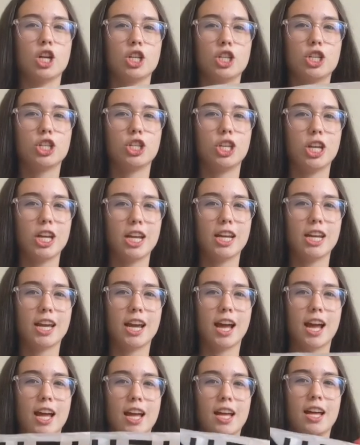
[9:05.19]

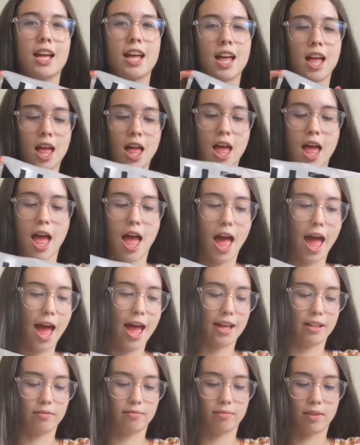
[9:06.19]
She,
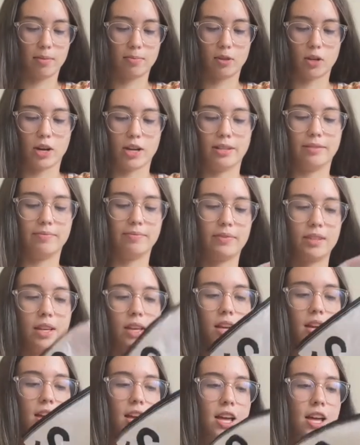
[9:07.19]
eh, I'm sorry.
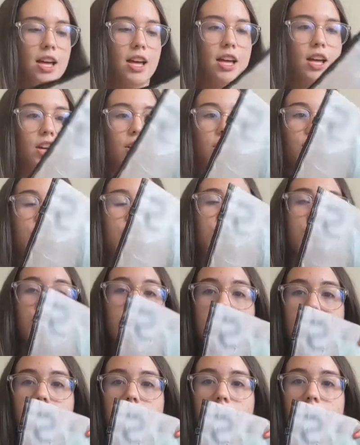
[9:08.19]

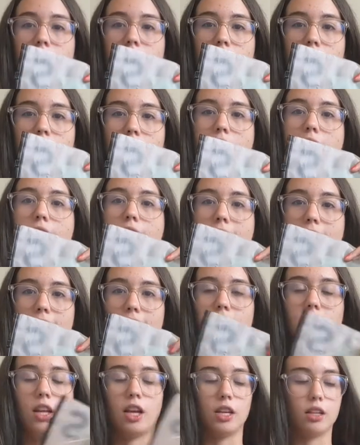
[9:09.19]
She,
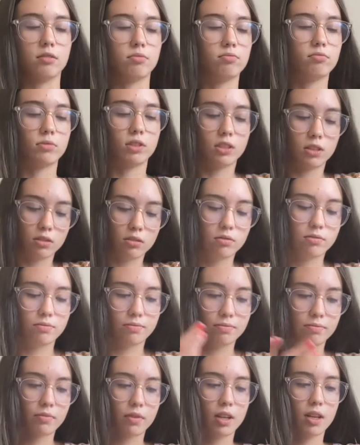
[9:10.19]
eh, like,
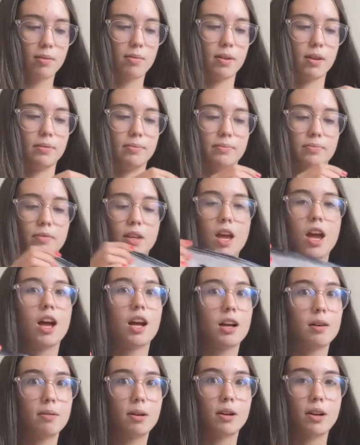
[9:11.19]
come on,
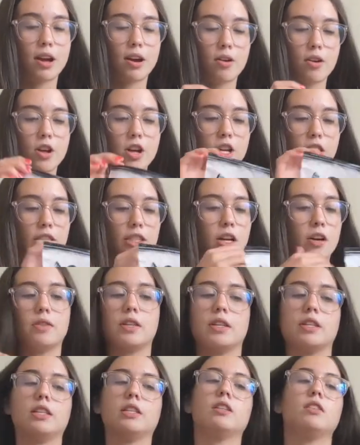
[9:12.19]
come on now.
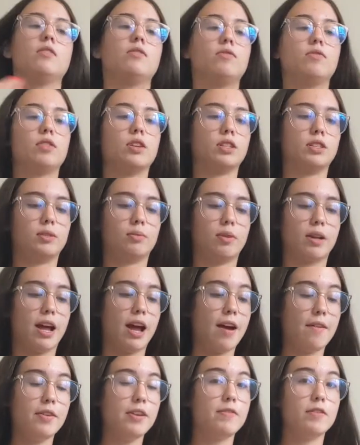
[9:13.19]
So this is the first one. I
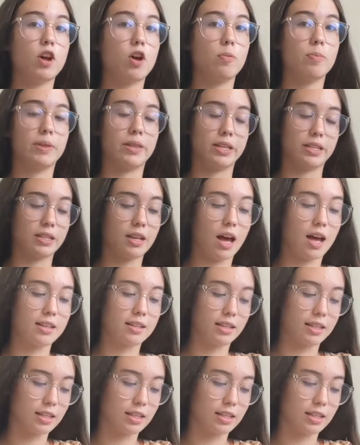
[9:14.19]
haven't even opened these bags.